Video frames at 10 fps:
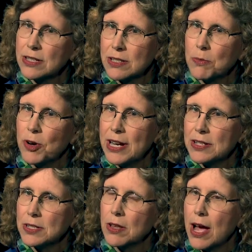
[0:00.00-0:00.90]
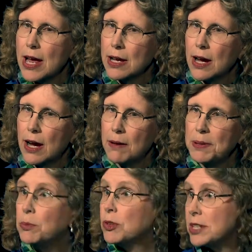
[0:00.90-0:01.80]
some ways like uh,
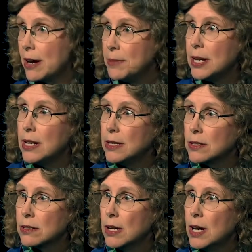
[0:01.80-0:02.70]
people with diabetes